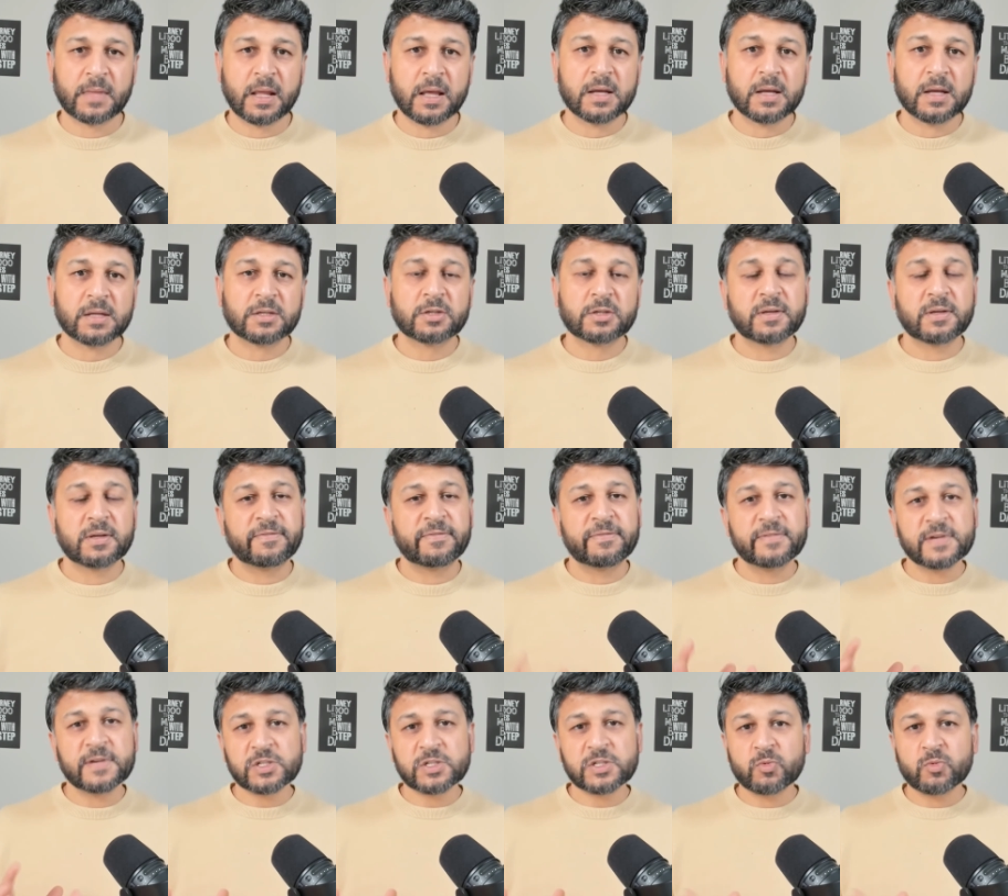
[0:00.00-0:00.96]
So the
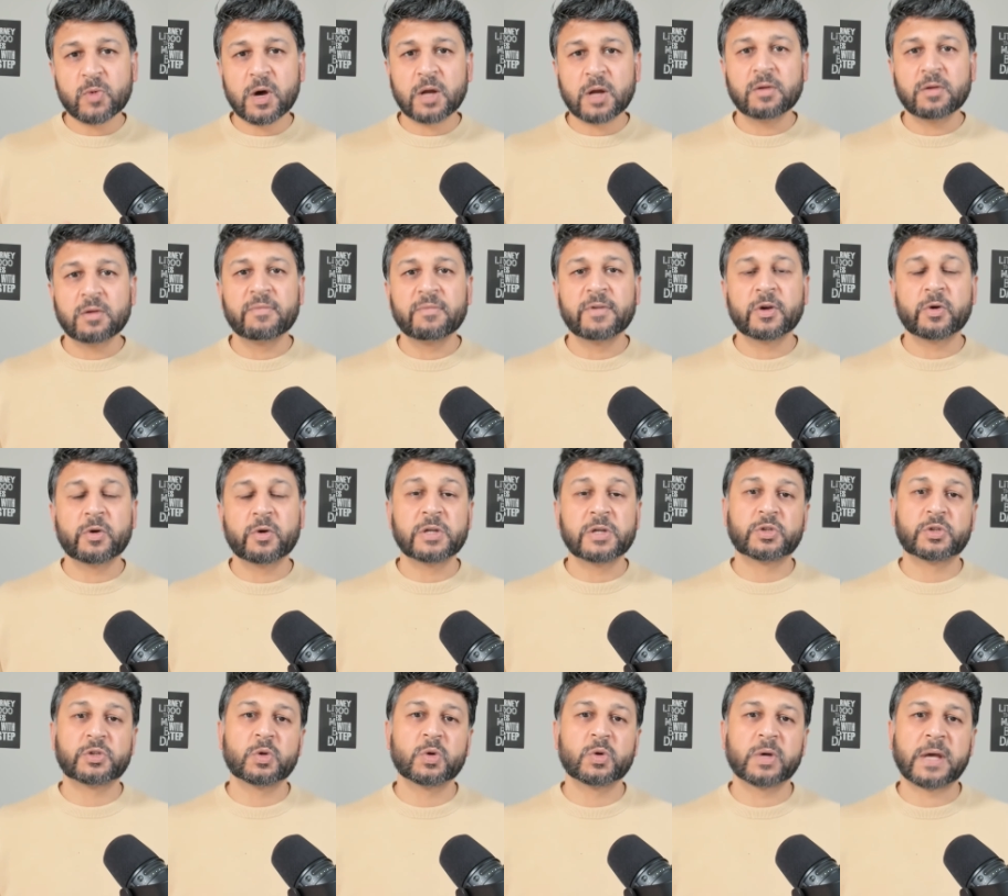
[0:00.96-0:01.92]
first one we're going to
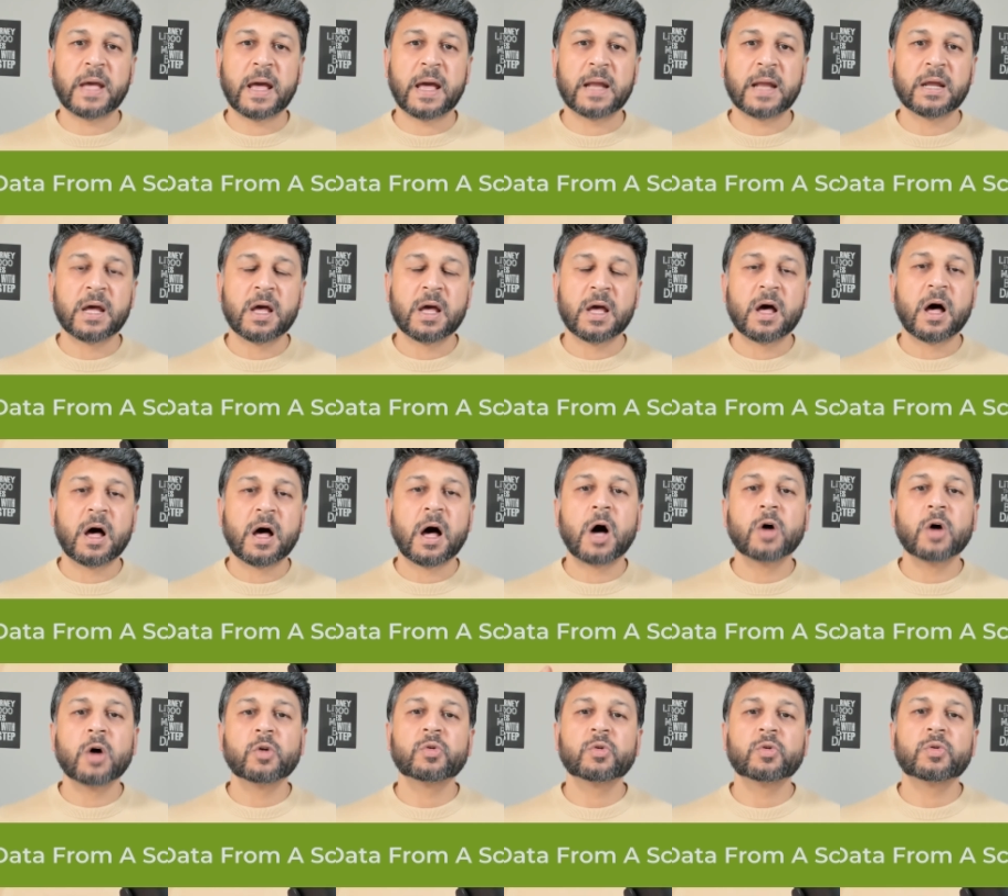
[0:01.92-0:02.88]
look at how
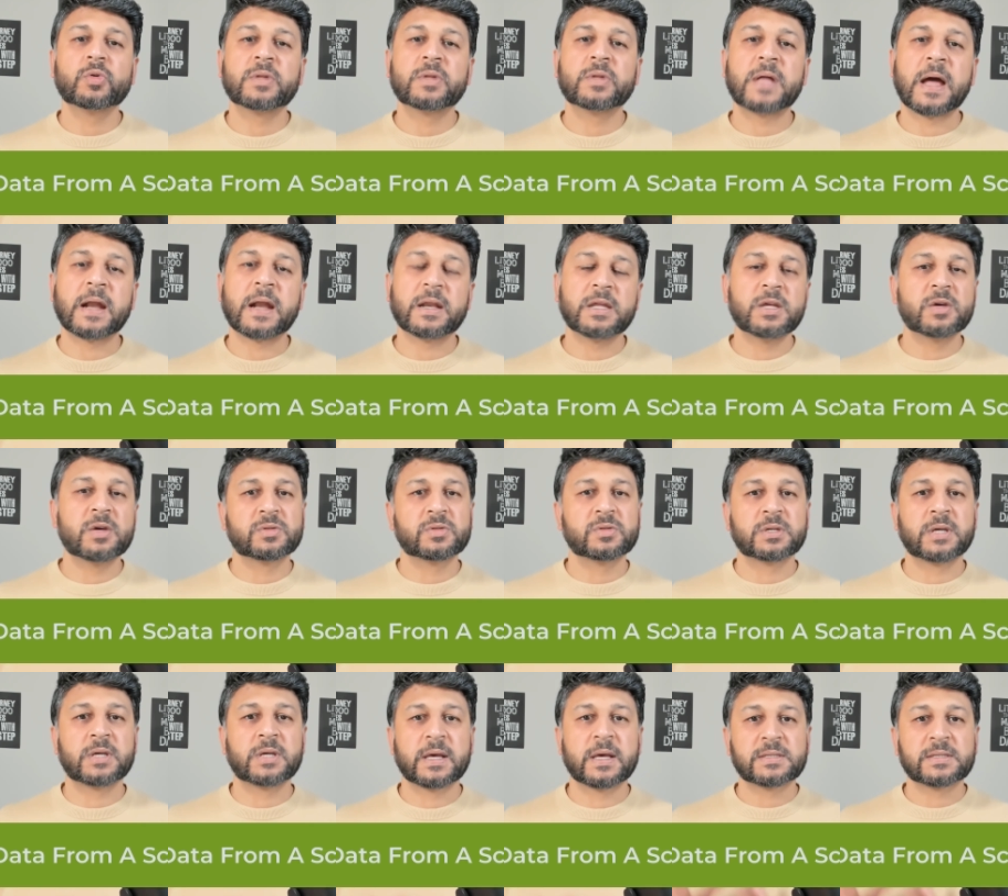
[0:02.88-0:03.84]
to do that
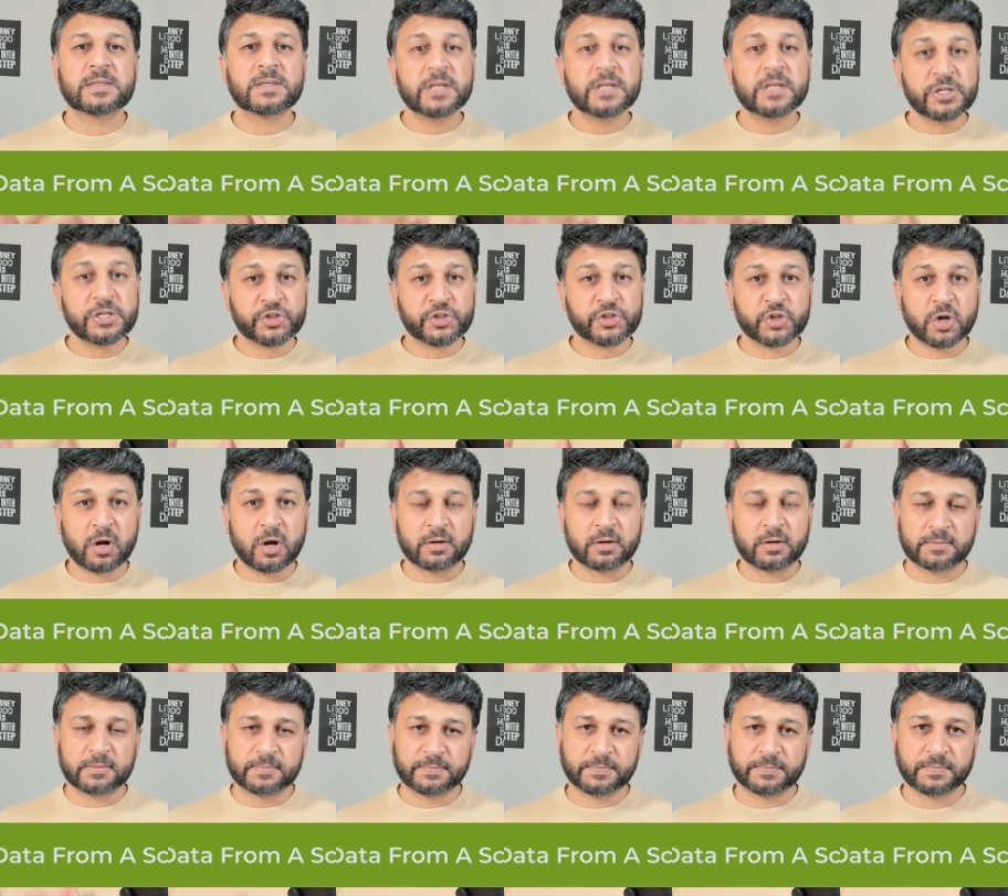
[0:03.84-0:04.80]
using a screenshot.
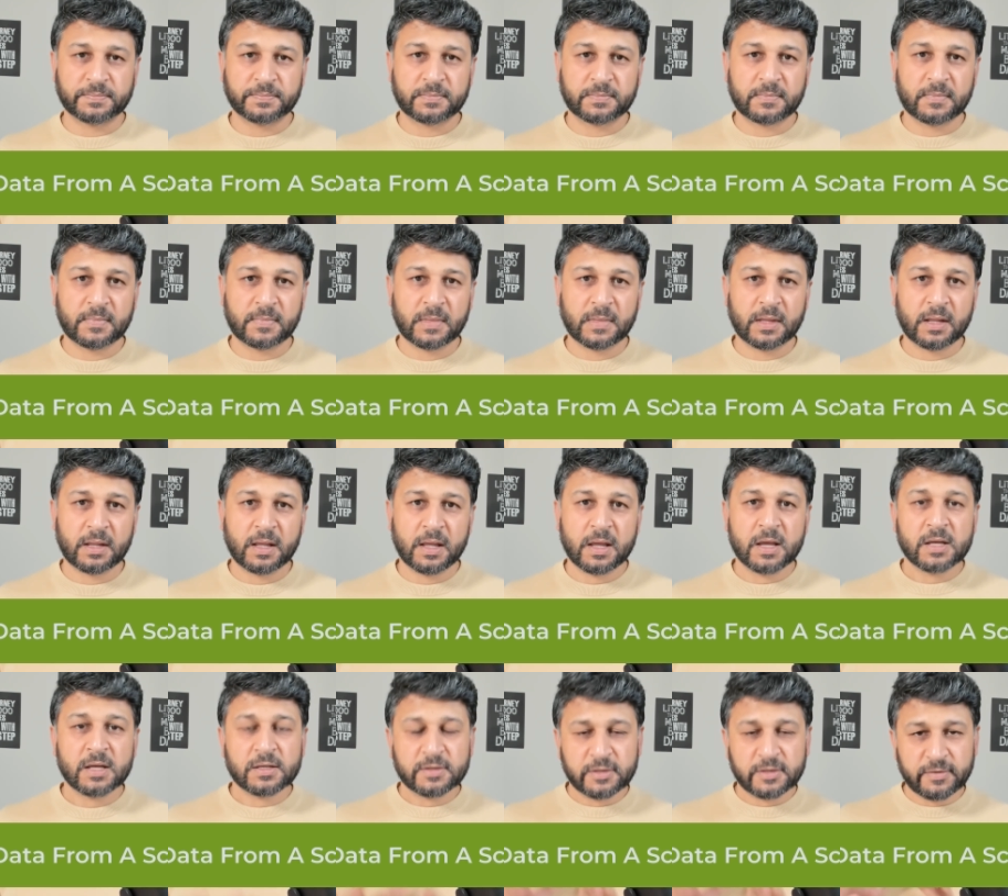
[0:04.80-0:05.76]

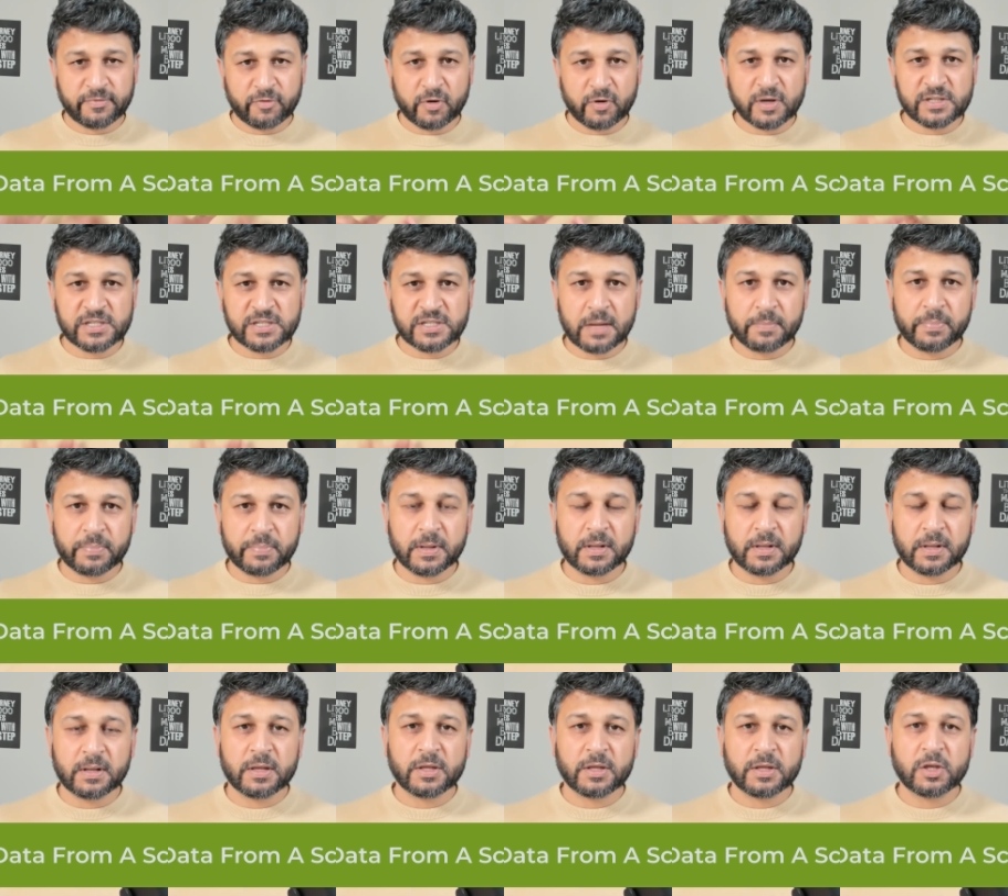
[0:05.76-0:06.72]
So for example,
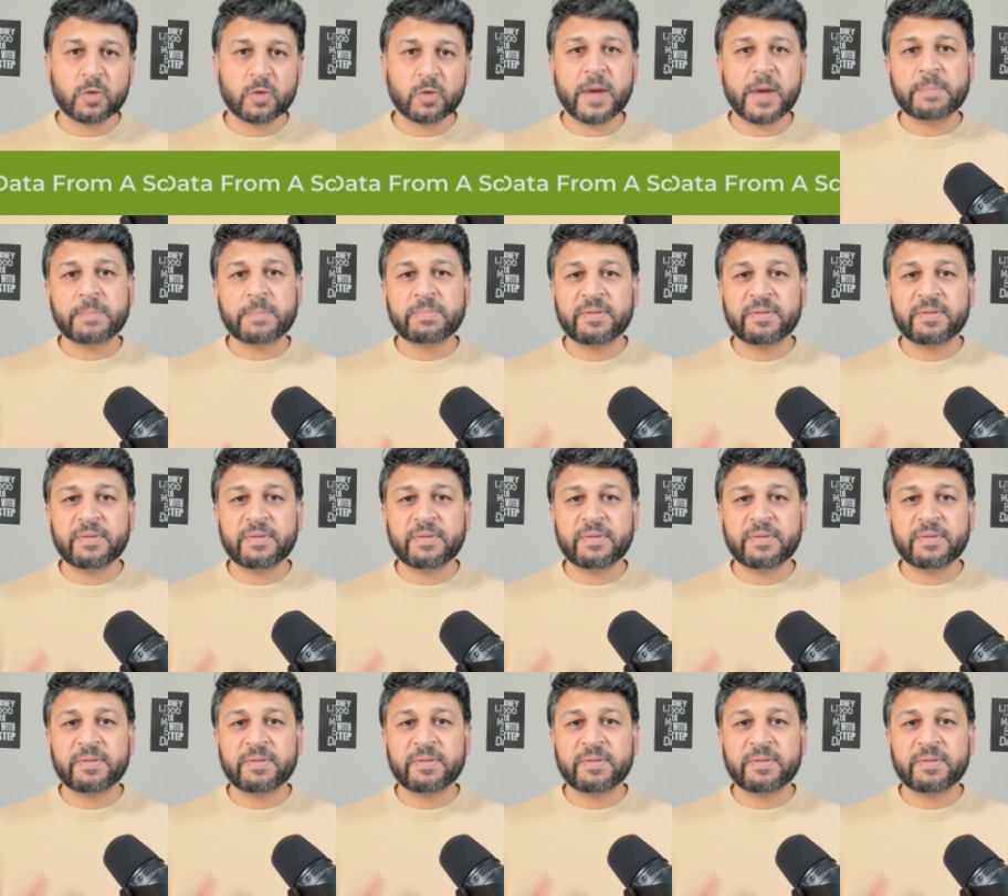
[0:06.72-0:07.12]
you might be